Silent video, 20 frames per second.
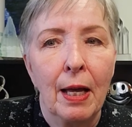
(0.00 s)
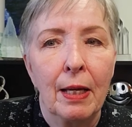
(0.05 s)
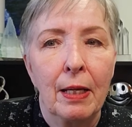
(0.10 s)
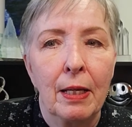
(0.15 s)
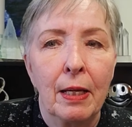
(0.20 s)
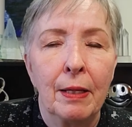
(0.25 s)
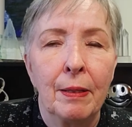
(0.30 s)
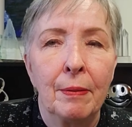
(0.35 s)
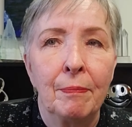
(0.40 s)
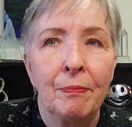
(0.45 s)

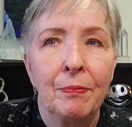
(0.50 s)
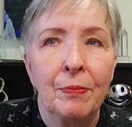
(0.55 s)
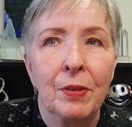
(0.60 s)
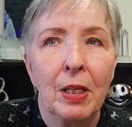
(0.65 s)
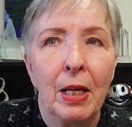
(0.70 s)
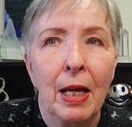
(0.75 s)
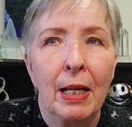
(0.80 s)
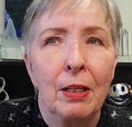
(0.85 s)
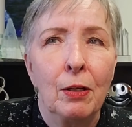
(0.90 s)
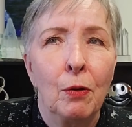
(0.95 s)
um,
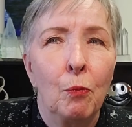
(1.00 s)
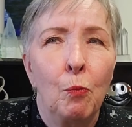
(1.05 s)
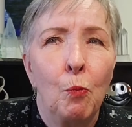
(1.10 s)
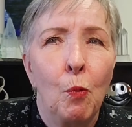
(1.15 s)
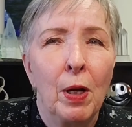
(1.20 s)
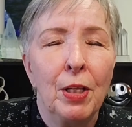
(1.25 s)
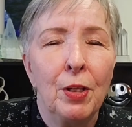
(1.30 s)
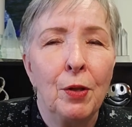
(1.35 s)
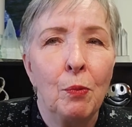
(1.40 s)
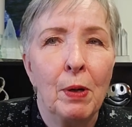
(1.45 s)
and the,
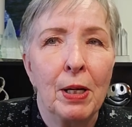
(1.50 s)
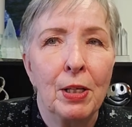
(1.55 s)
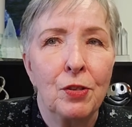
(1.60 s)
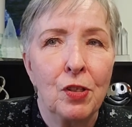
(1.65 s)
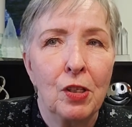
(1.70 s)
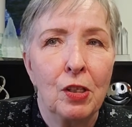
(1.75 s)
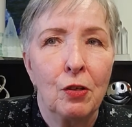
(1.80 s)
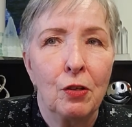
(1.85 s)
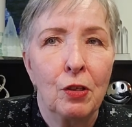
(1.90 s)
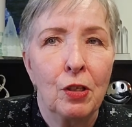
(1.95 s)
one of the ways
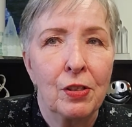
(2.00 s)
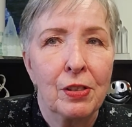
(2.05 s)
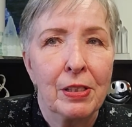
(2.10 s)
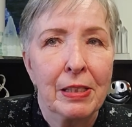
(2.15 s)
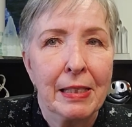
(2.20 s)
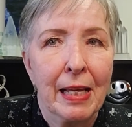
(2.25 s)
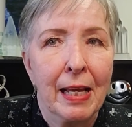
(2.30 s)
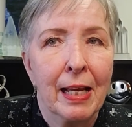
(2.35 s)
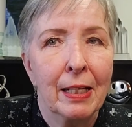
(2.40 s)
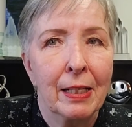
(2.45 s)
that you could
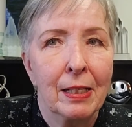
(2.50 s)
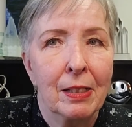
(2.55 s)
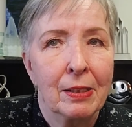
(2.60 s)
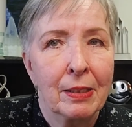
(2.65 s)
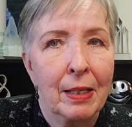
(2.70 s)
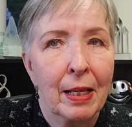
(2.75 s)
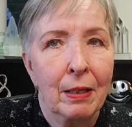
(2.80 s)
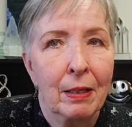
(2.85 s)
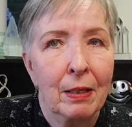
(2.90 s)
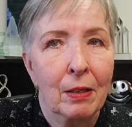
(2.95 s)
say it is
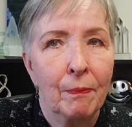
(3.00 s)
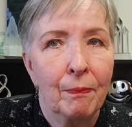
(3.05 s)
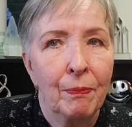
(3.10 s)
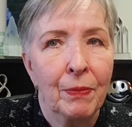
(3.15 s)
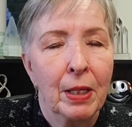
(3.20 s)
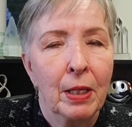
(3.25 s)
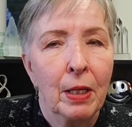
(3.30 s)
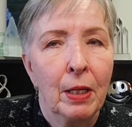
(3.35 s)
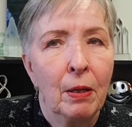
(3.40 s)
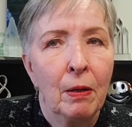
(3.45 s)
like,
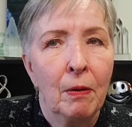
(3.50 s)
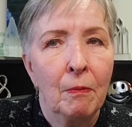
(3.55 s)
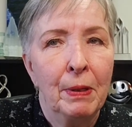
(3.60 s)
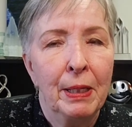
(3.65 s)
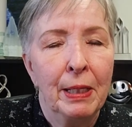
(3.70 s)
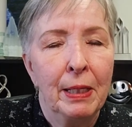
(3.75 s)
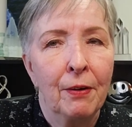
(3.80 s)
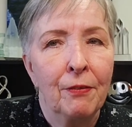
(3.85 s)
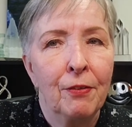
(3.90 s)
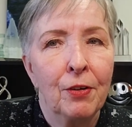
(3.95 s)
we
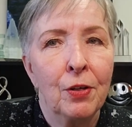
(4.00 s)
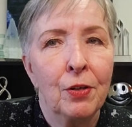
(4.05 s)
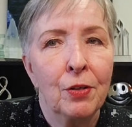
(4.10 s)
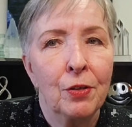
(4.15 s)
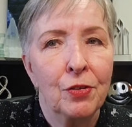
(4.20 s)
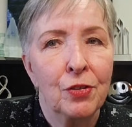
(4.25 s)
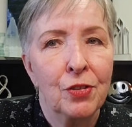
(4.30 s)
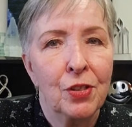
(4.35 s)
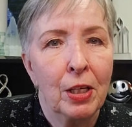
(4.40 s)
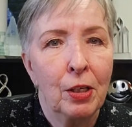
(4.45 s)
never
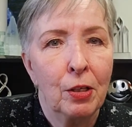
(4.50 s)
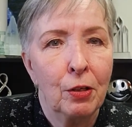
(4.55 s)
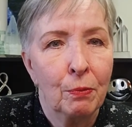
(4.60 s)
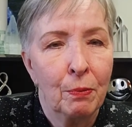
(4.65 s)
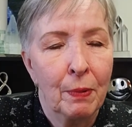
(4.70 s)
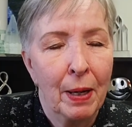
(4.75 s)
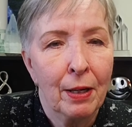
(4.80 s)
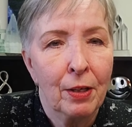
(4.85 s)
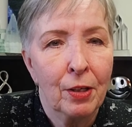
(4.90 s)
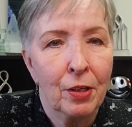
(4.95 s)
sent your
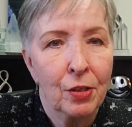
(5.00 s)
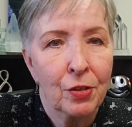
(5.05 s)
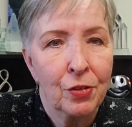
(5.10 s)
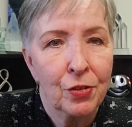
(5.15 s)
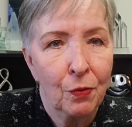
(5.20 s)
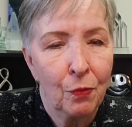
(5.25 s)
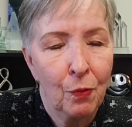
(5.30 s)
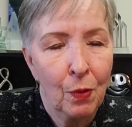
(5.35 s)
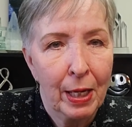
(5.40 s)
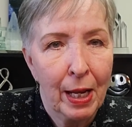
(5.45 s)
records
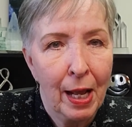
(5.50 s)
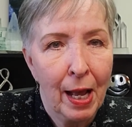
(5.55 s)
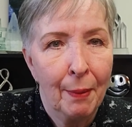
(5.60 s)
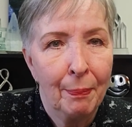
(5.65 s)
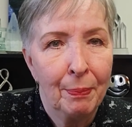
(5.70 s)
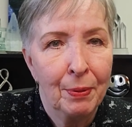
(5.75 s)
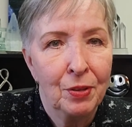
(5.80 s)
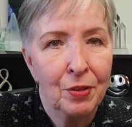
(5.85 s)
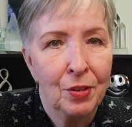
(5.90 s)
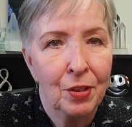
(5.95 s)
of what
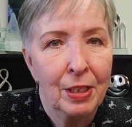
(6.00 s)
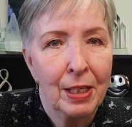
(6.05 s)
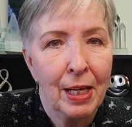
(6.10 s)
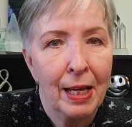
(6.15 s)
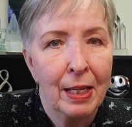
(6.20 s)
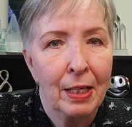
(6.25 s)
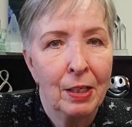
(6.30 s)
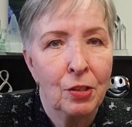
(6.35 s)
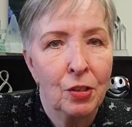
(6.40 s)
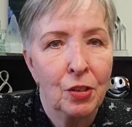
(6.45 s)
happened
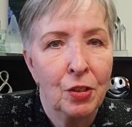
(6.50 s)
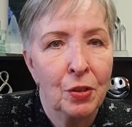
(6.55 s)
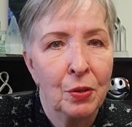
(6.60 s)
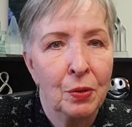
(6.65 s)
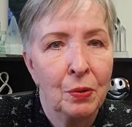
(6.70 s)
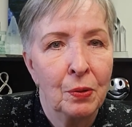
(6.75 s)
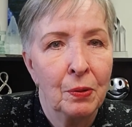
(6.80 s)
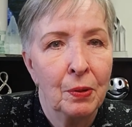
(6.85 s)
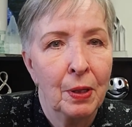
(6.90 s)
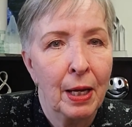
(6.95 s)
today
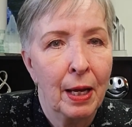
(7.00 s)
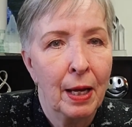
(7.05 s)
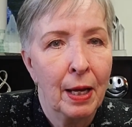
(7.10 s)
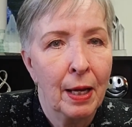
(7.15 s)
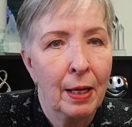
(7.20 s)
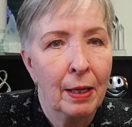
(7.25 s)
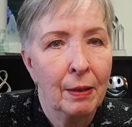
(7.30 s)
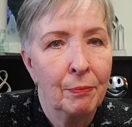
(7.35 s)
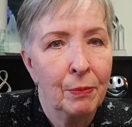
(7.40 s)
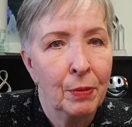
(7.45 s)
to
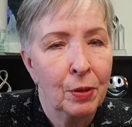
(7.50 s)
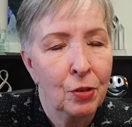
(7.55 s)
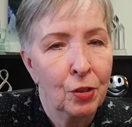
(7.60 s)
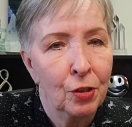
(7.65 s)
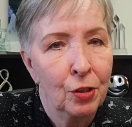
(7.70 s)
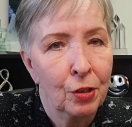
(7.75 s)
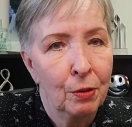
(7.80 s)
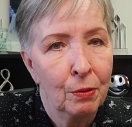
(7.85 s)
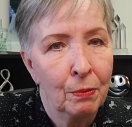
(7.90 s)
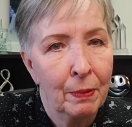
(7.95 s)
um, to
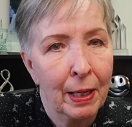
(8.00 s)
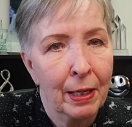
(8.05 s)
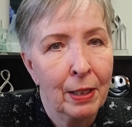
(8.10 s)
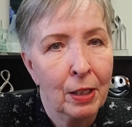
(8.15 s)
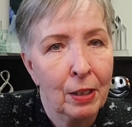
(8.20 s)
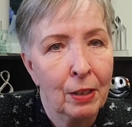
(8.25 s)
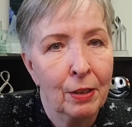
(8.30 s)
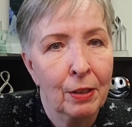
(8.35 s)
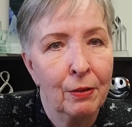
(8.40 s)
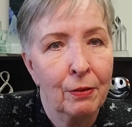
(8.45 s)
your
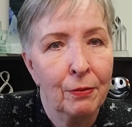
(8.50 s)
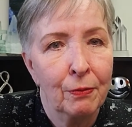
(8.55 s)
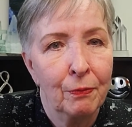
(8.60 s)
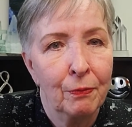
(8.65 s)
regular